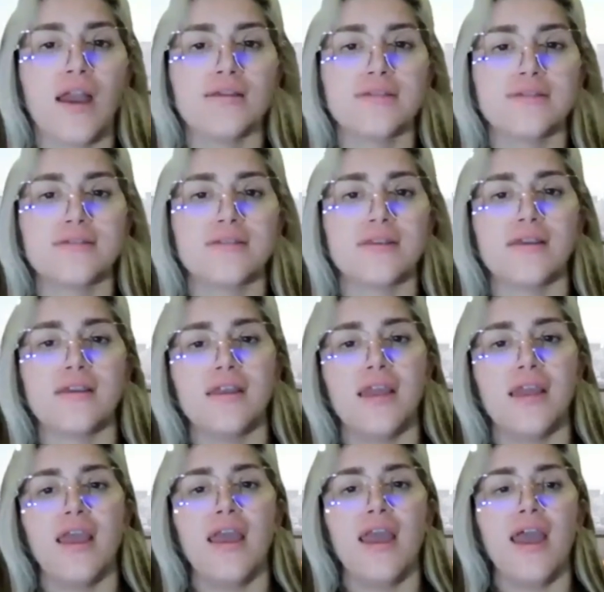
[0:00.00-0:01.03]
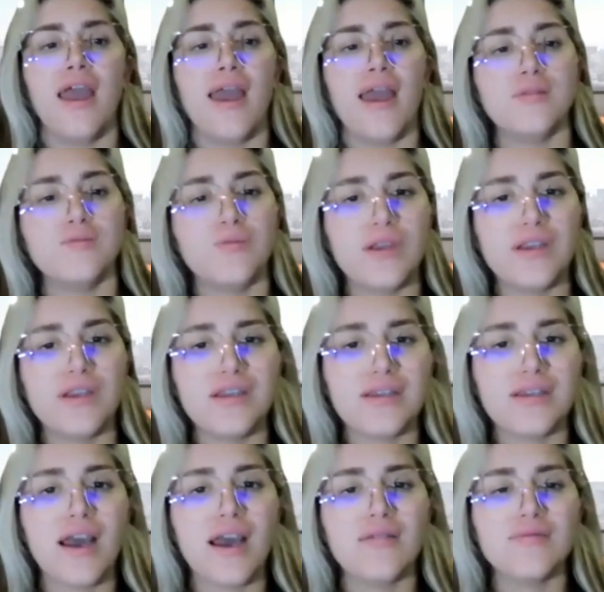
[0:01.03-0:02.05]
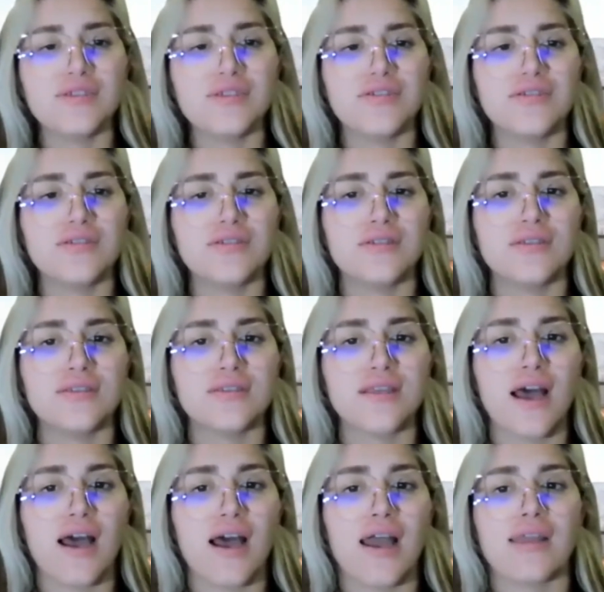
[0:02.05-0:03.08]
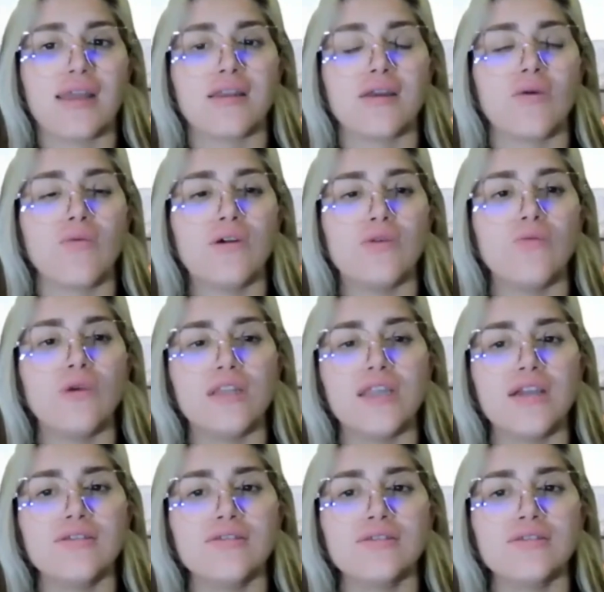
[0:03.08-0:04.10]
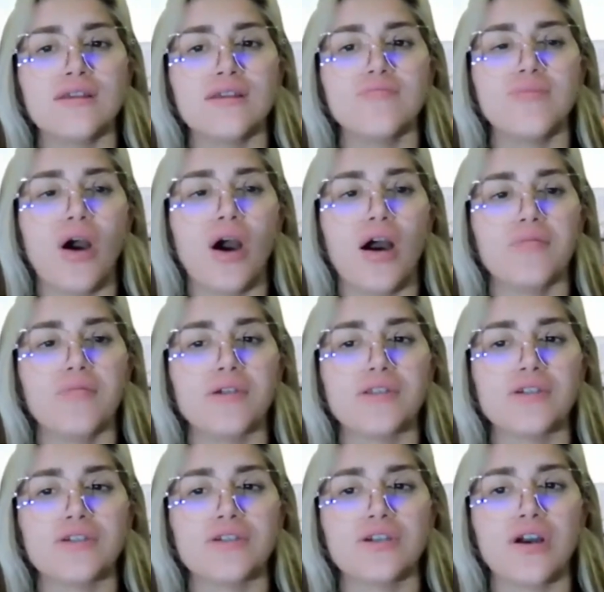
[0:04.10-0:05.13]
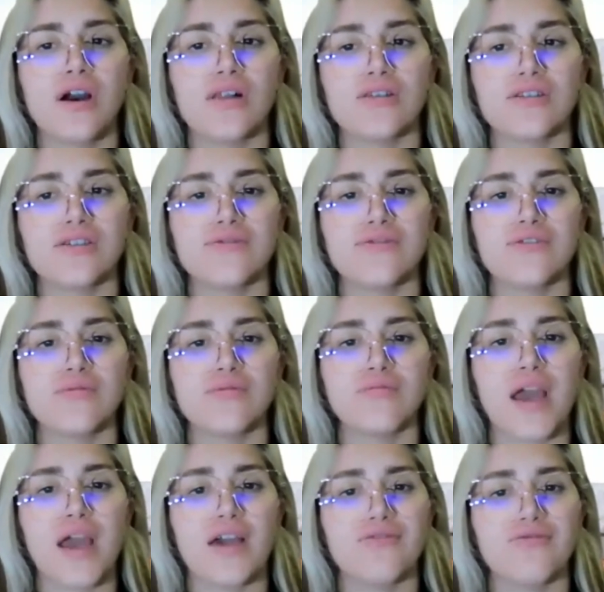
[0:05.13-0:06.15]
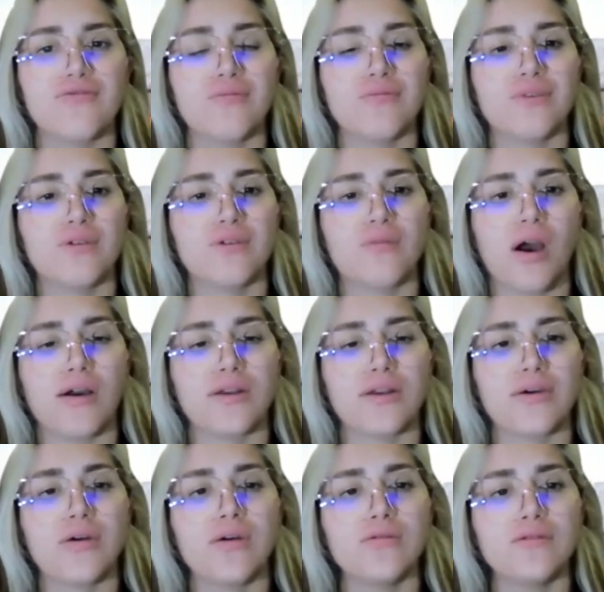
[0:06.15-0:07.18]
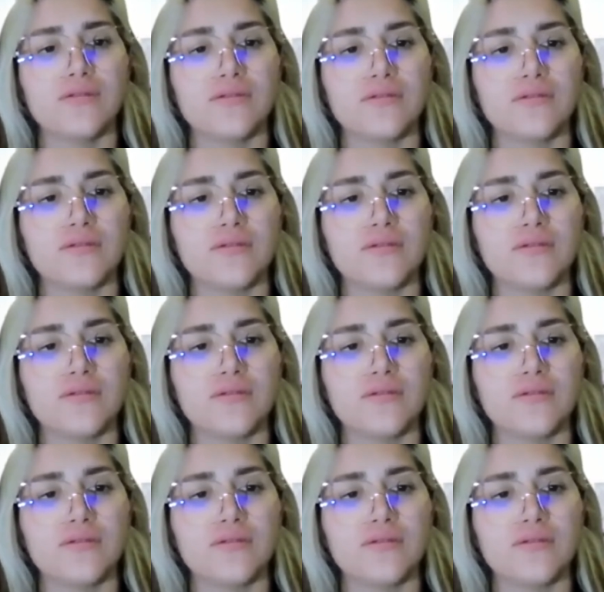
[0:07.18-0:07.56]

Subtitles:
I see. And when it comes to design, what are some popular colors for a bathroom remodel?